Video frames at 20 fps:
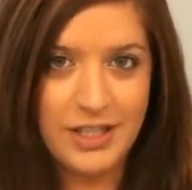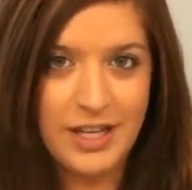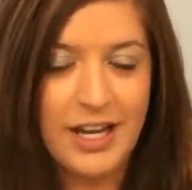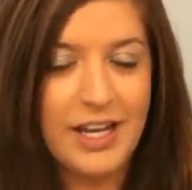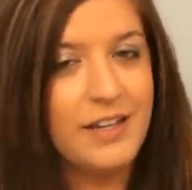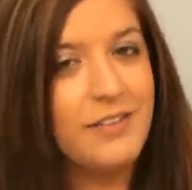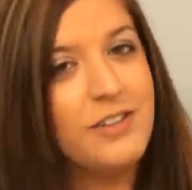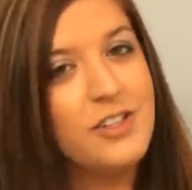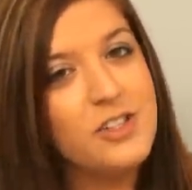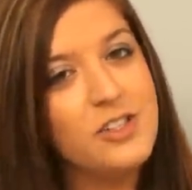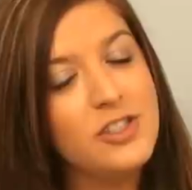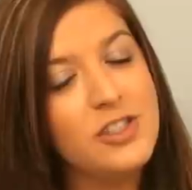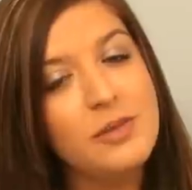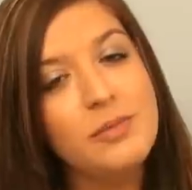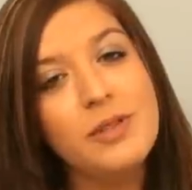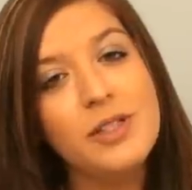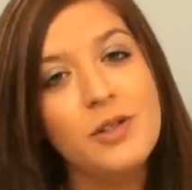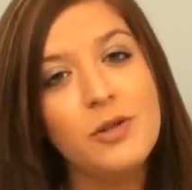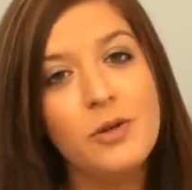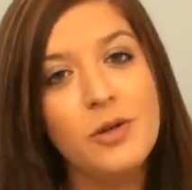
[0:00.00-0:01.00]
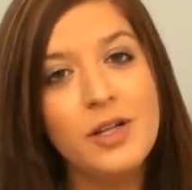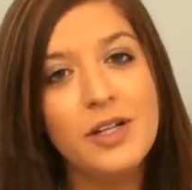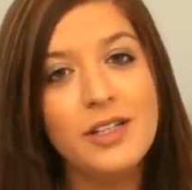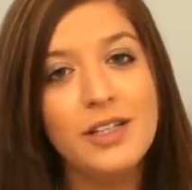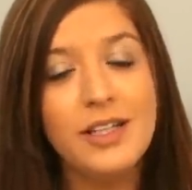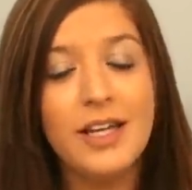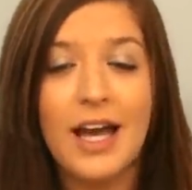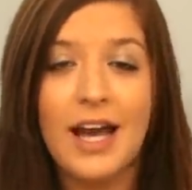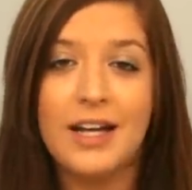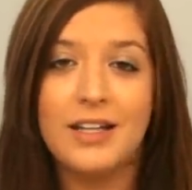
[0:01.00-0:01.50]
I have extremely
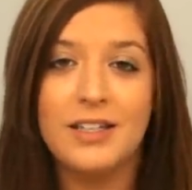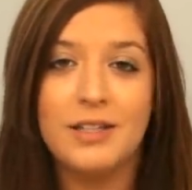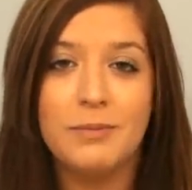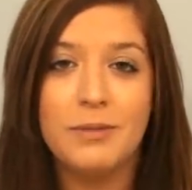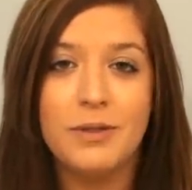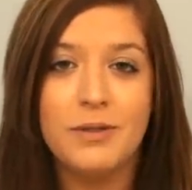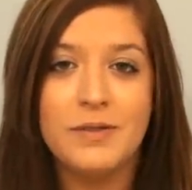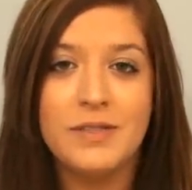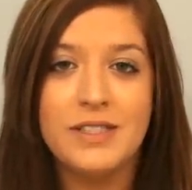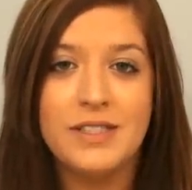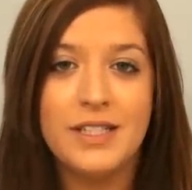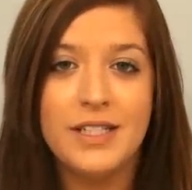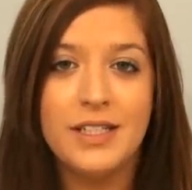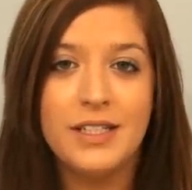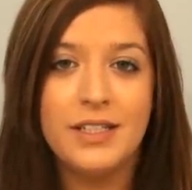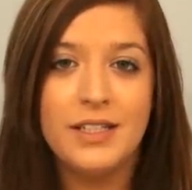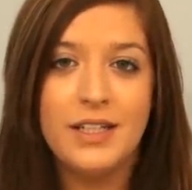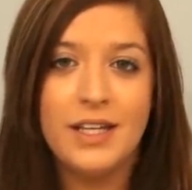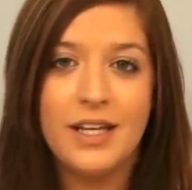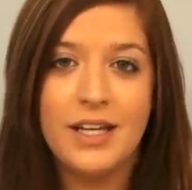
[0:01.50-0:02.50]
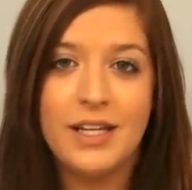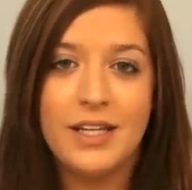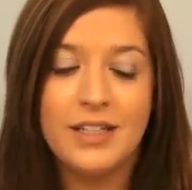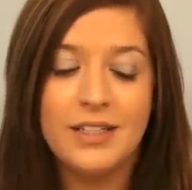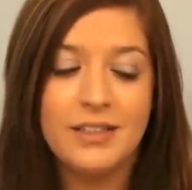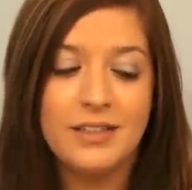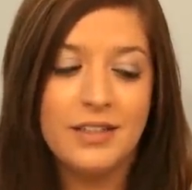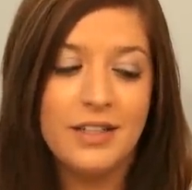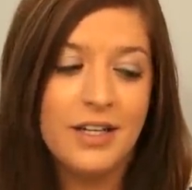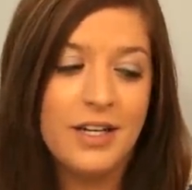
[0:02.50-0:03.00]
oily, acne-prone skin,
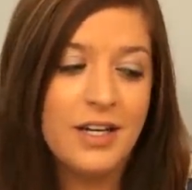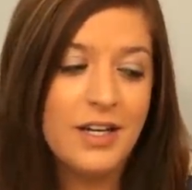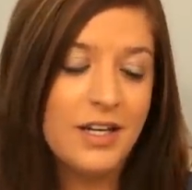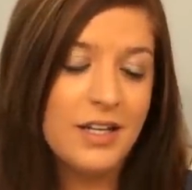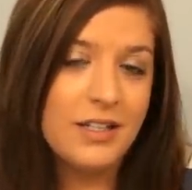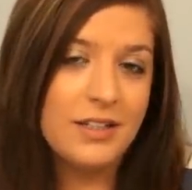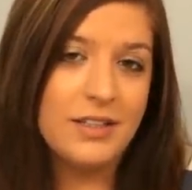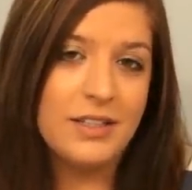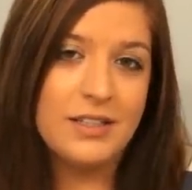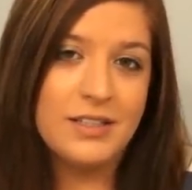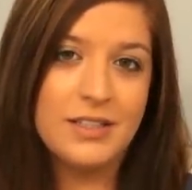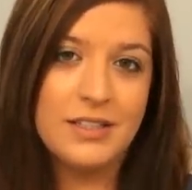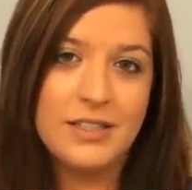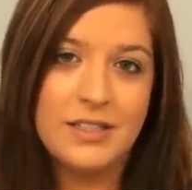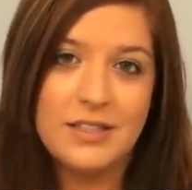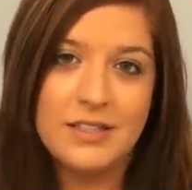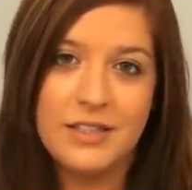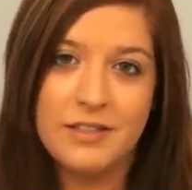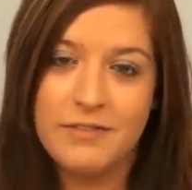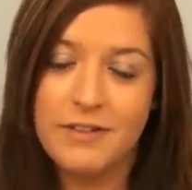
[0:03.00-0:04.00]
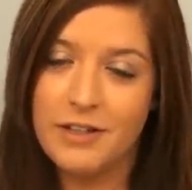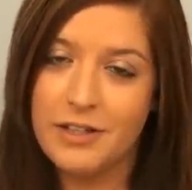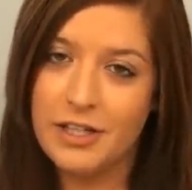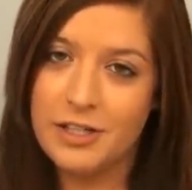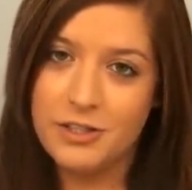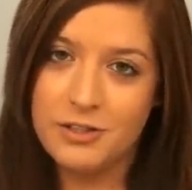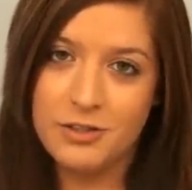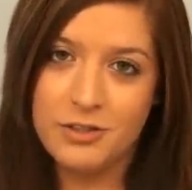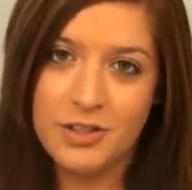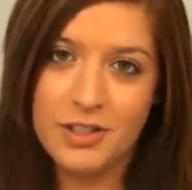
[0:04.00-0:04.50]
and this is a
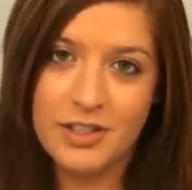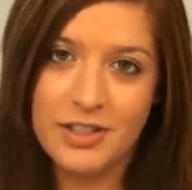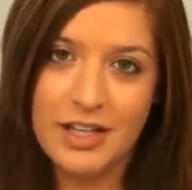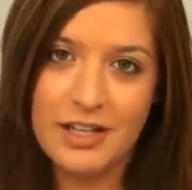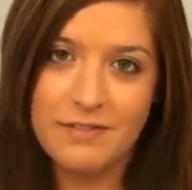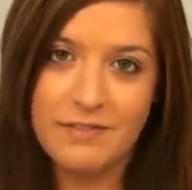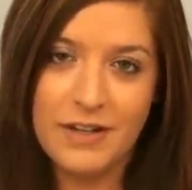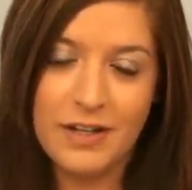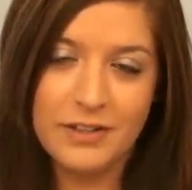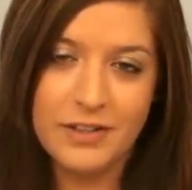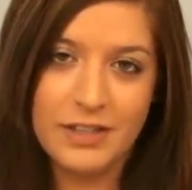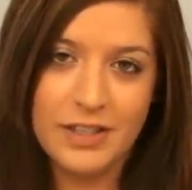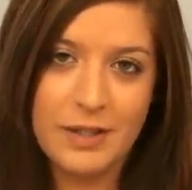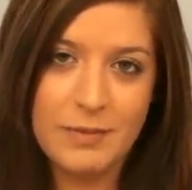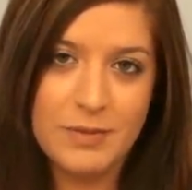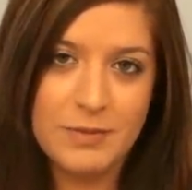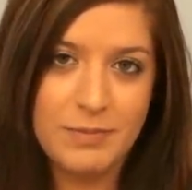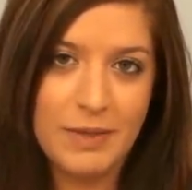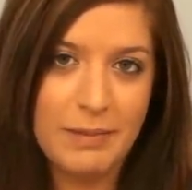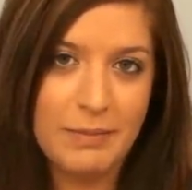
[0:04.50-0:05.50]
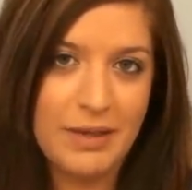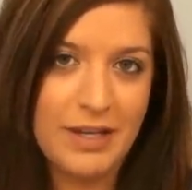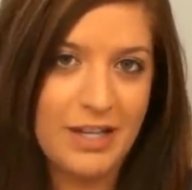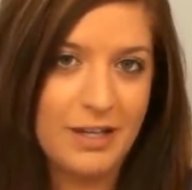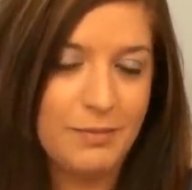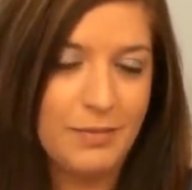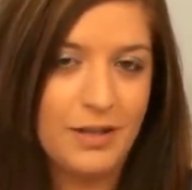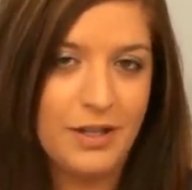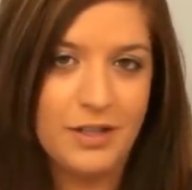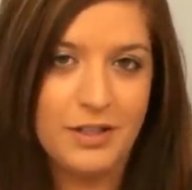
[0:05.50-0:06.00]
foundation routine that I found that keeps my
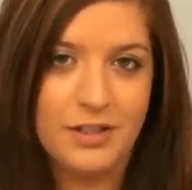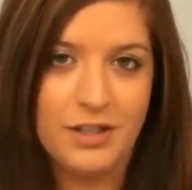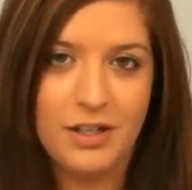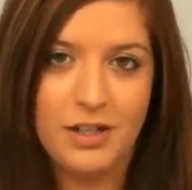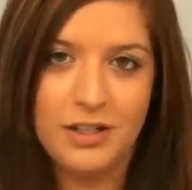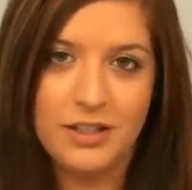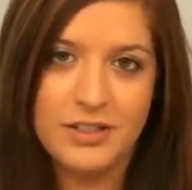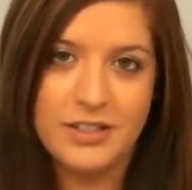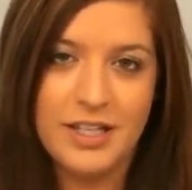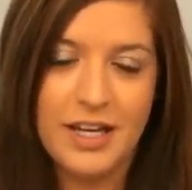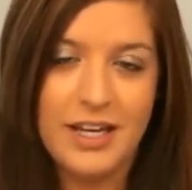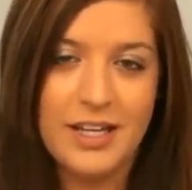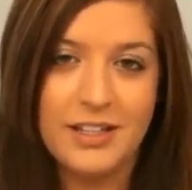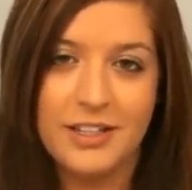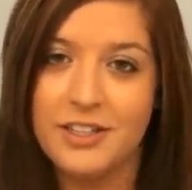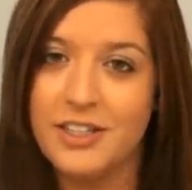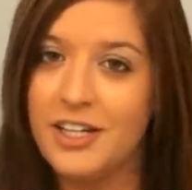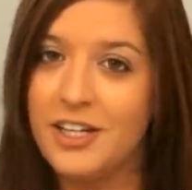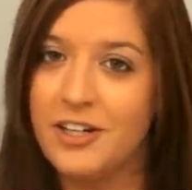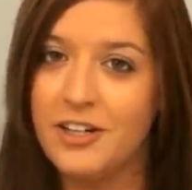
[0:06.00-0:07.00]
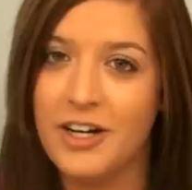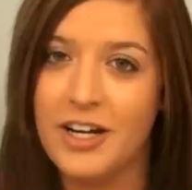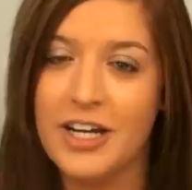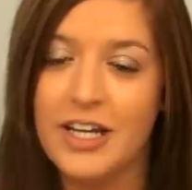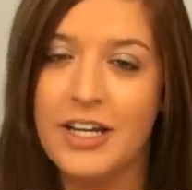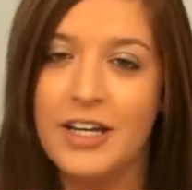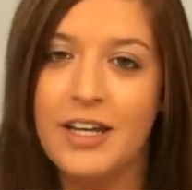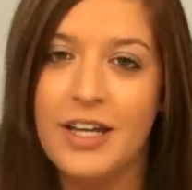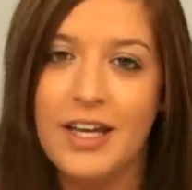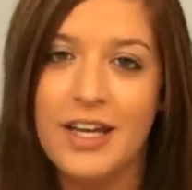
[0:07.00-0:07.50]
makeup on all day looking
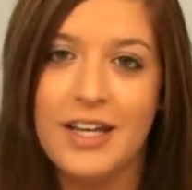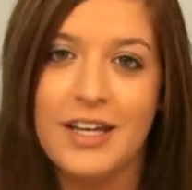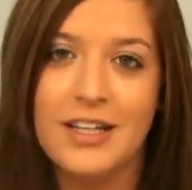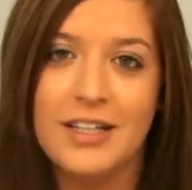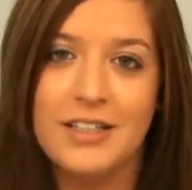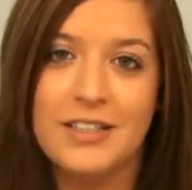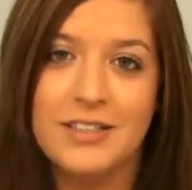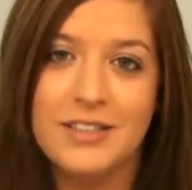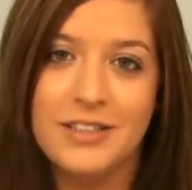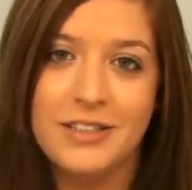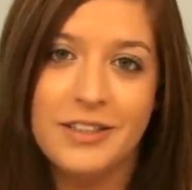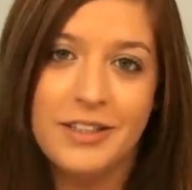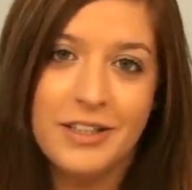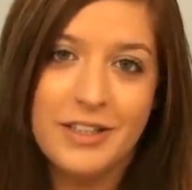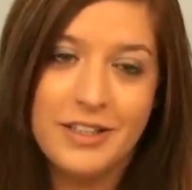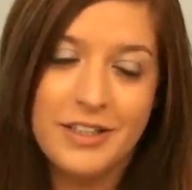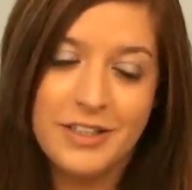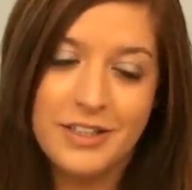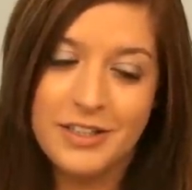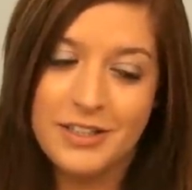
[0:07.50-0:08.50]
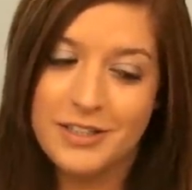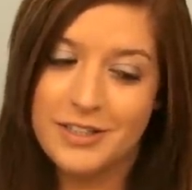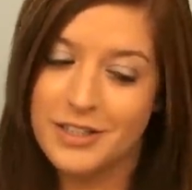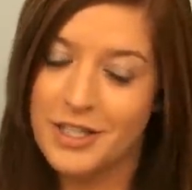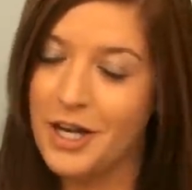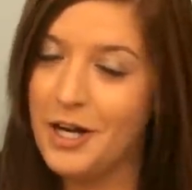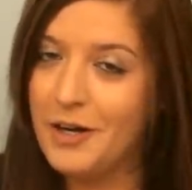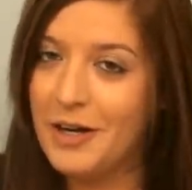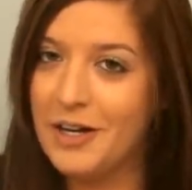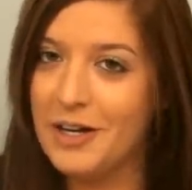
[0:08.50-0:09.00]
great, and
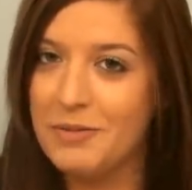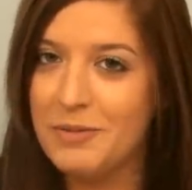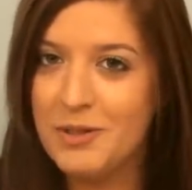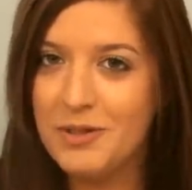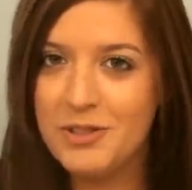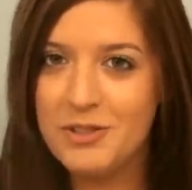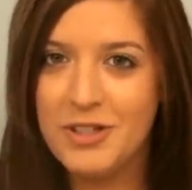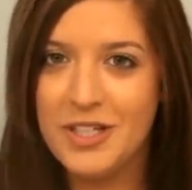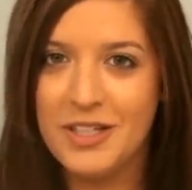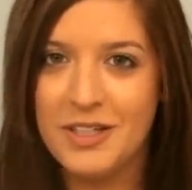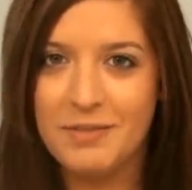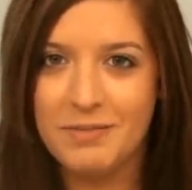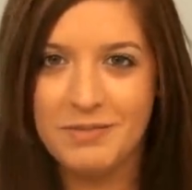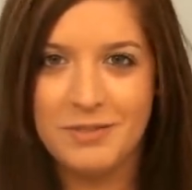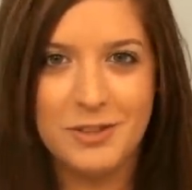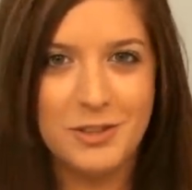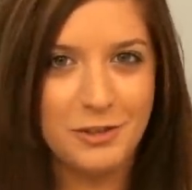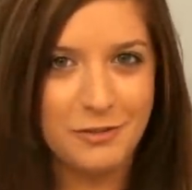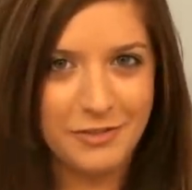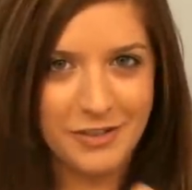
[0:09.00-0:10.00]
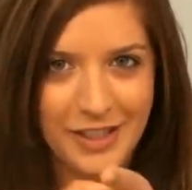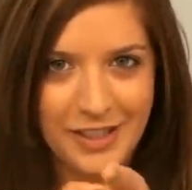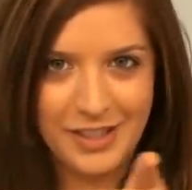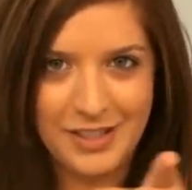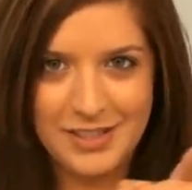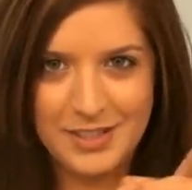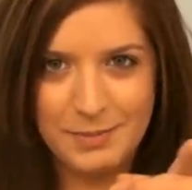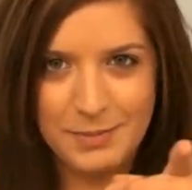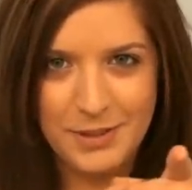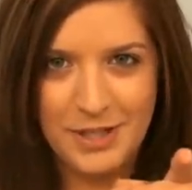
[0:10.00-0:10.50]
so I hope you enjoy it. Don't forget
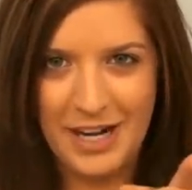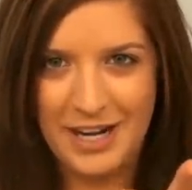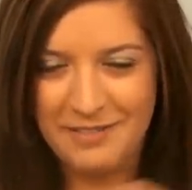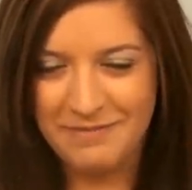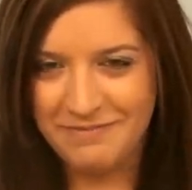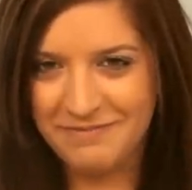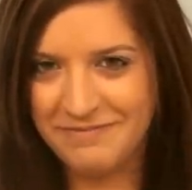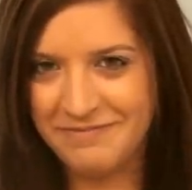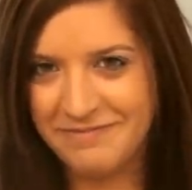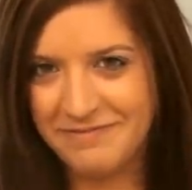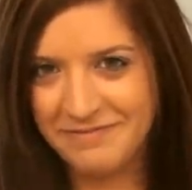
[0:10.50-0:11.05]
to subscribe.